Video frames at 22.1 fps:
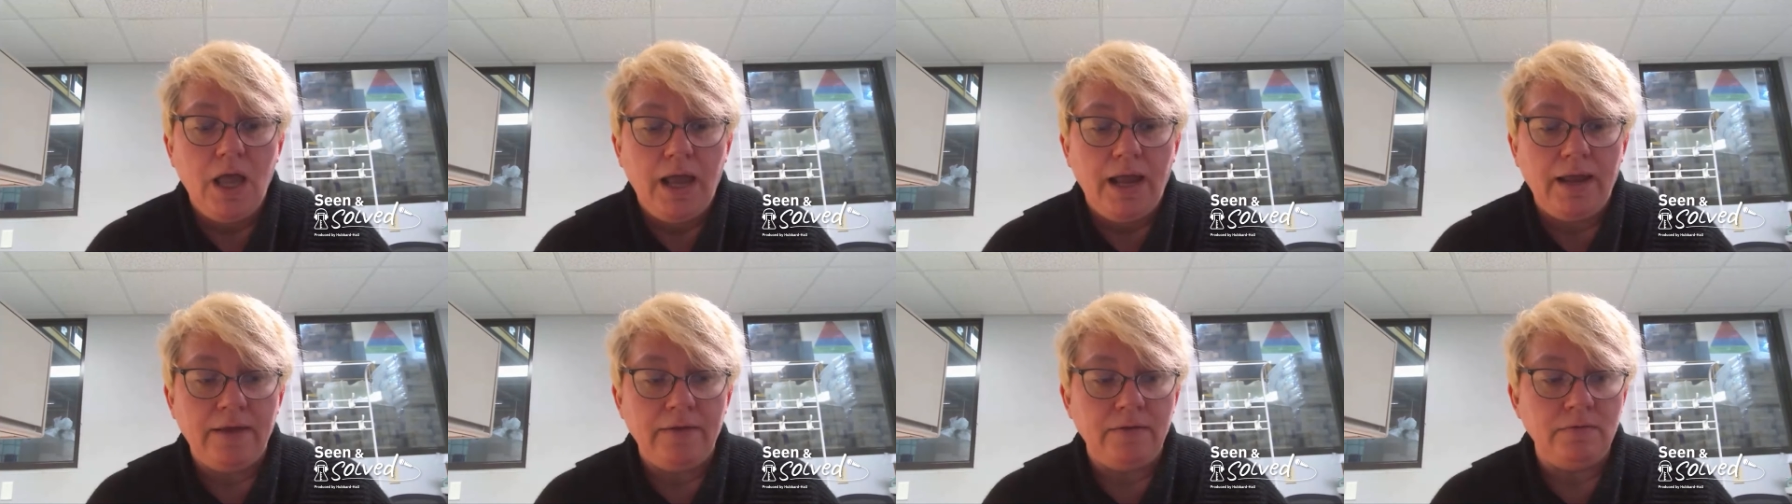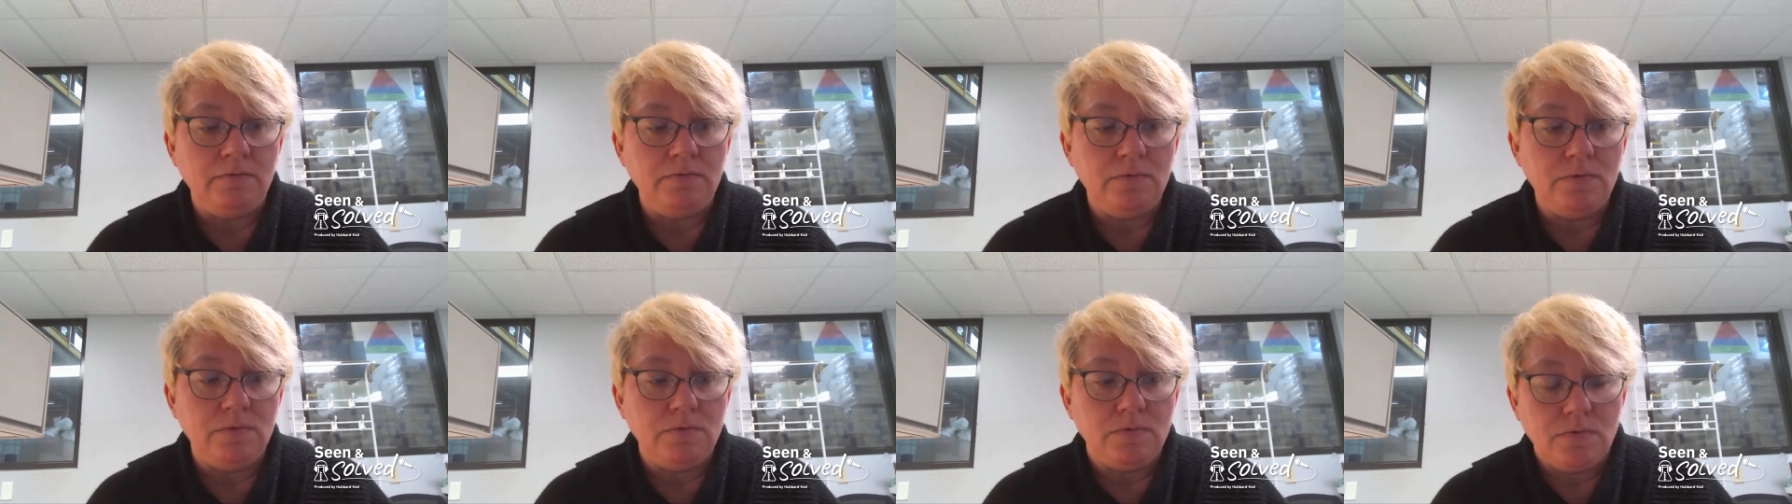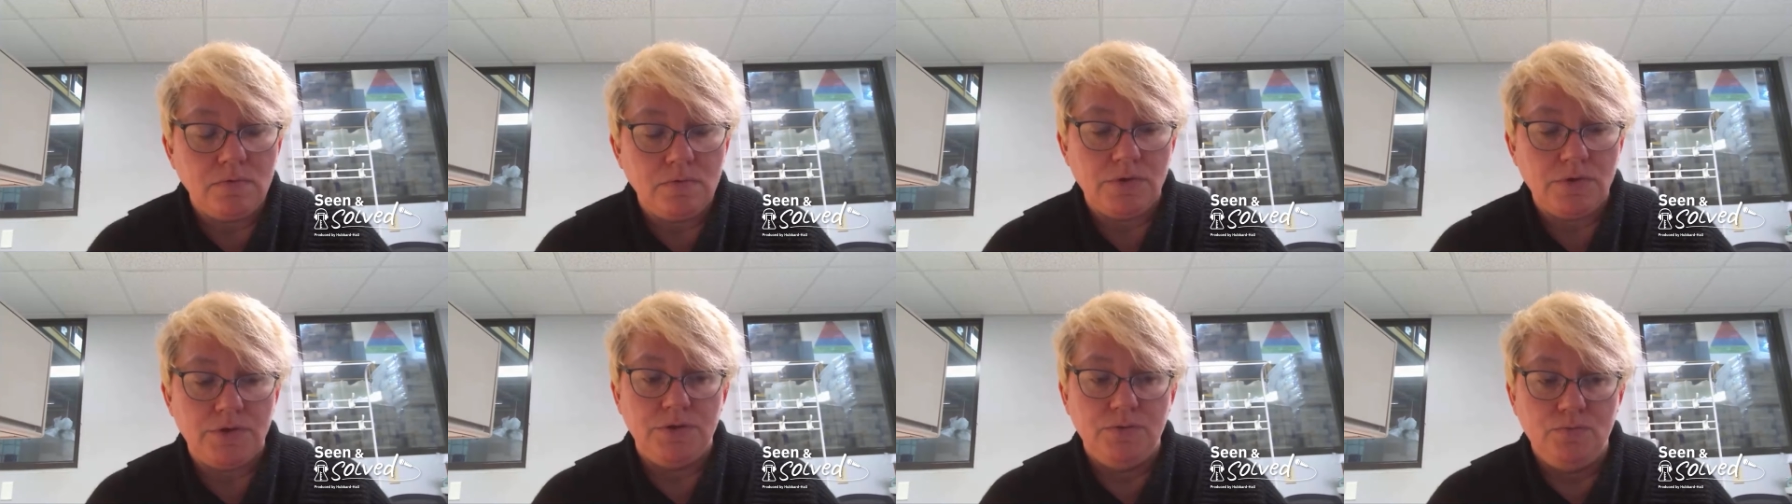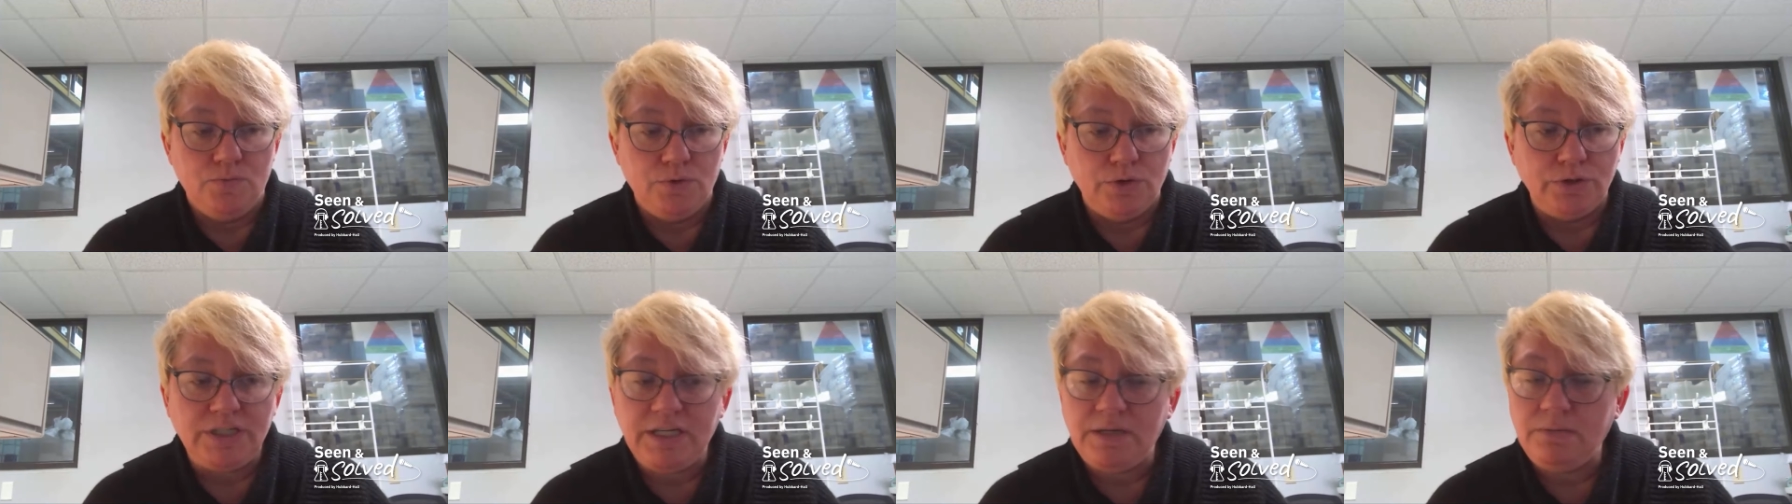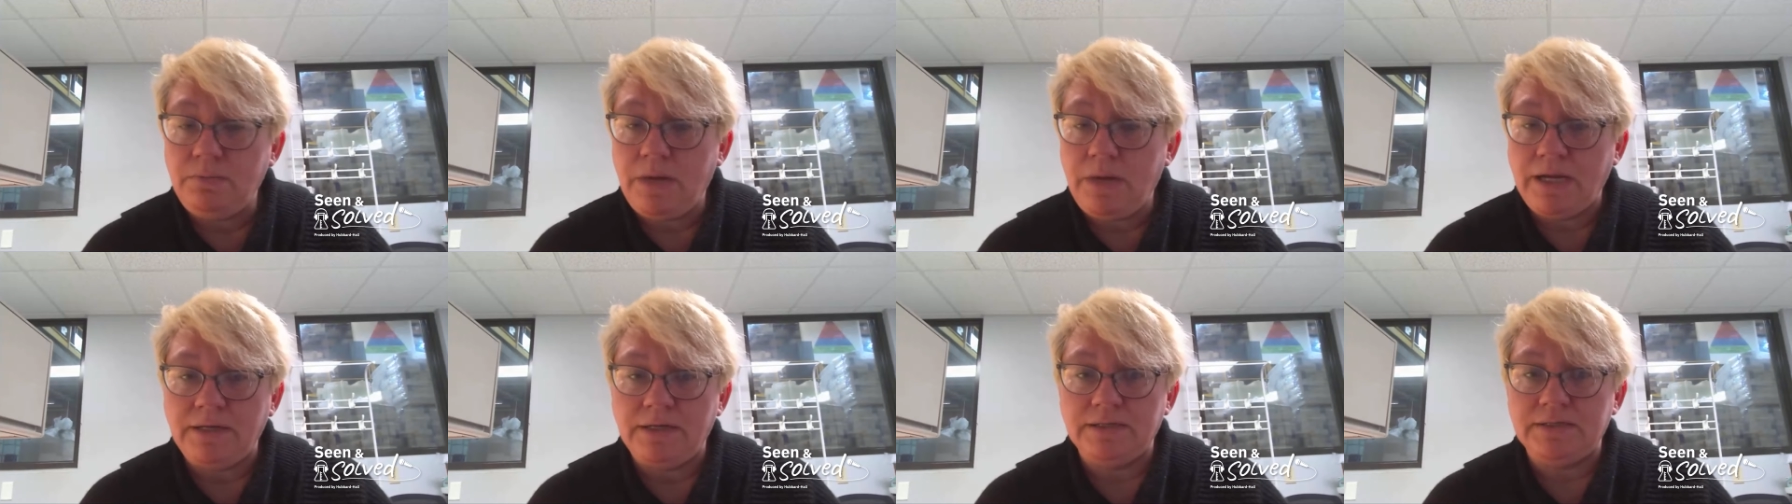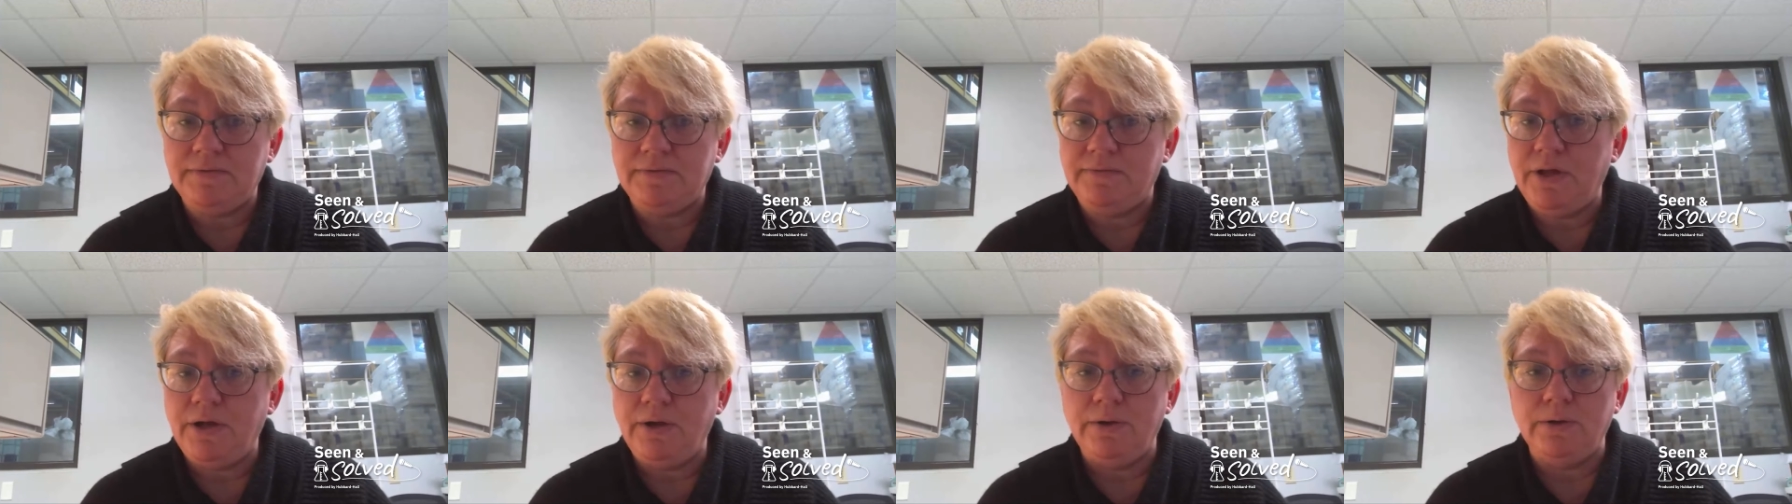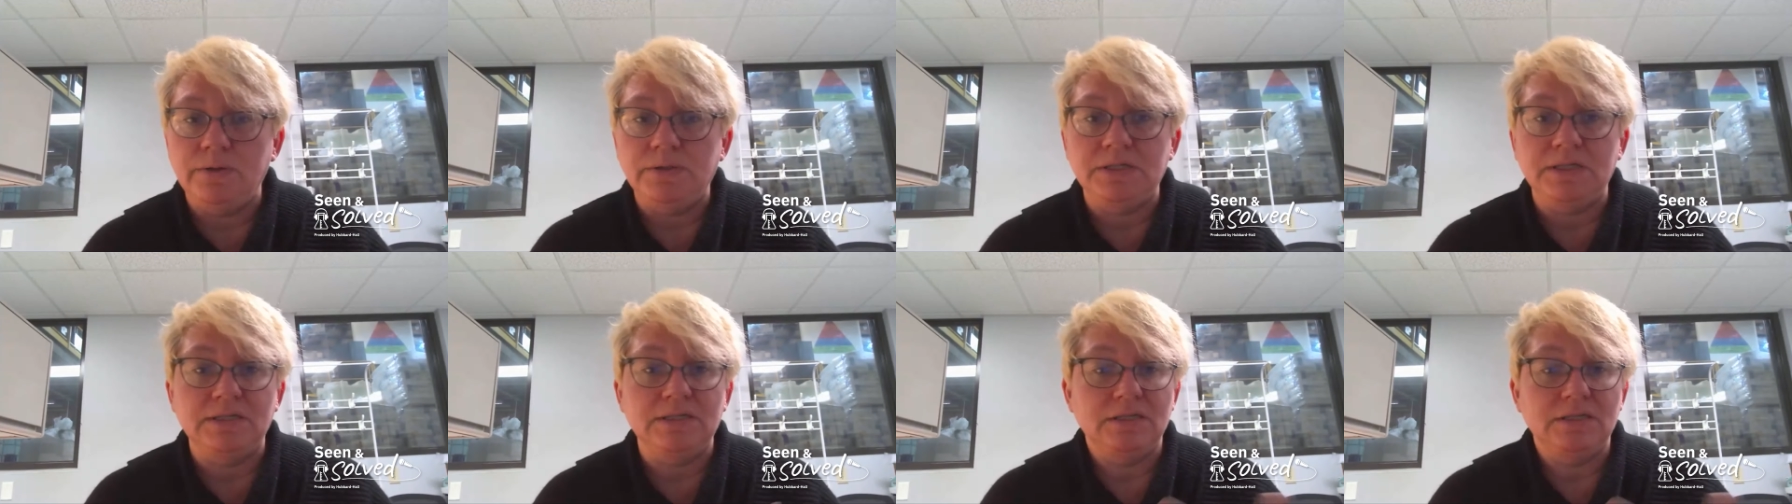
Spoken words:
and routine maintenance of those